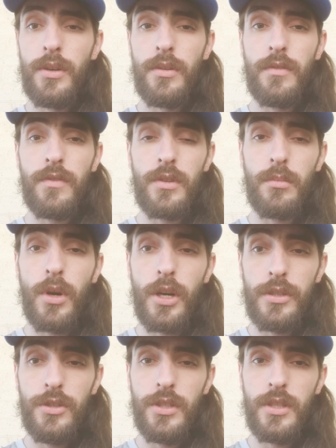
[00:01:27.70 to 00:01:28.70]
for
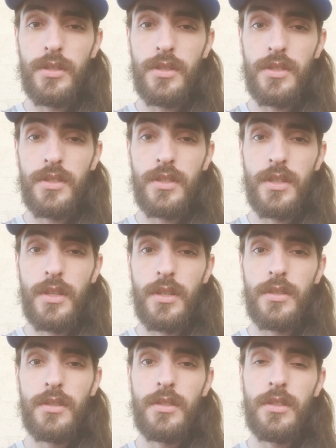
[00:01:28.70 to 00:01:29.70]
margins
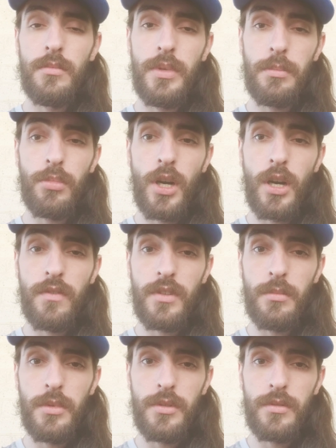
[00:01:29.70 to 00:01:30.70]
to be
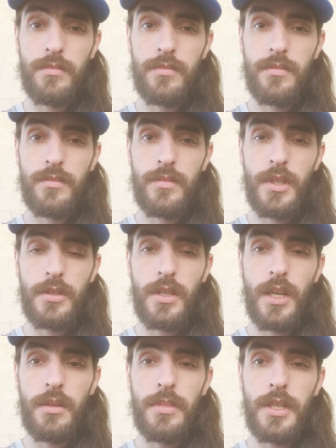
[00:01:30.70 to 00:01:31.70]
profitable.
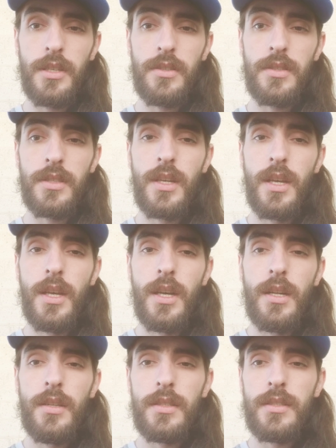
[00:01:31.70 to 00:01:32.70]
Okay, because
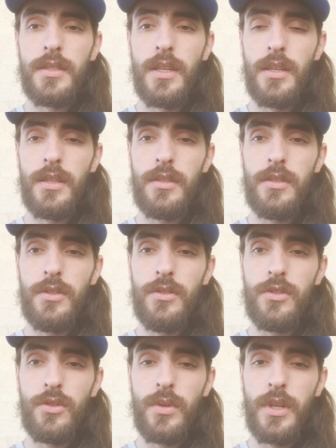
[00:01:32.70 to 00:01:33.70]
let's say you
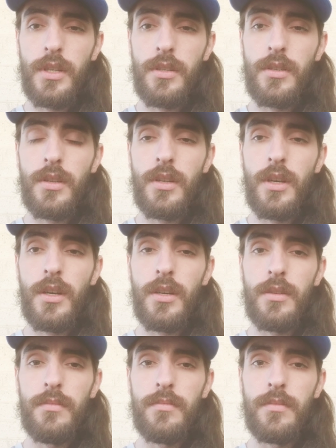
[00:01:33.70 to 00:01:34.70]
join
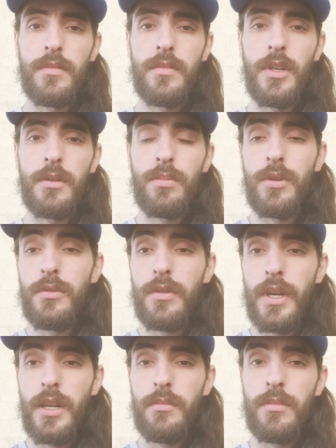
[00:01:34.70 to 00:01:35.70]
a
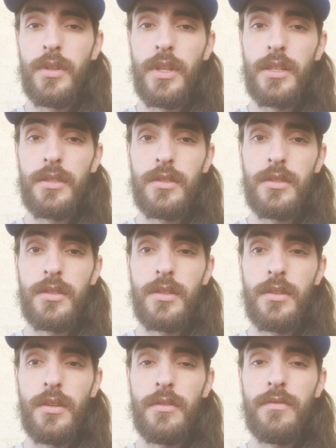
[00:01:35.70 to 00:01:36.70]
program that's
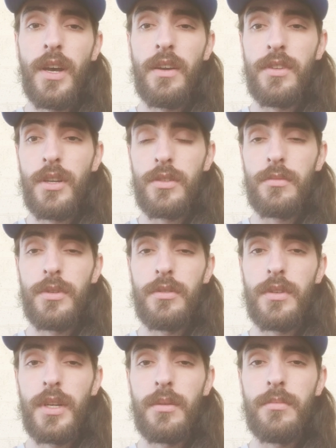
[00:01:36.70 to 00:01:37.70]
a $5
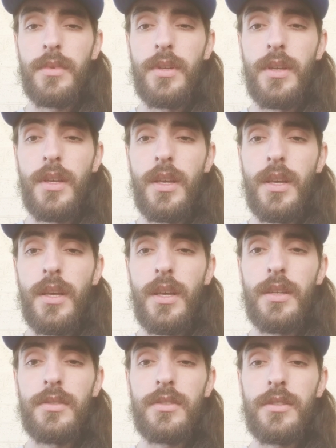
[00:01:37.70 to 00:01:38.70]
program,
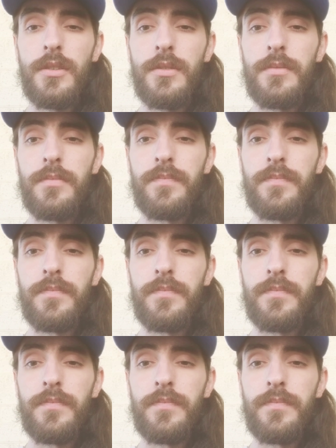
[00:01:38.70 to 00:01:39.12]
and so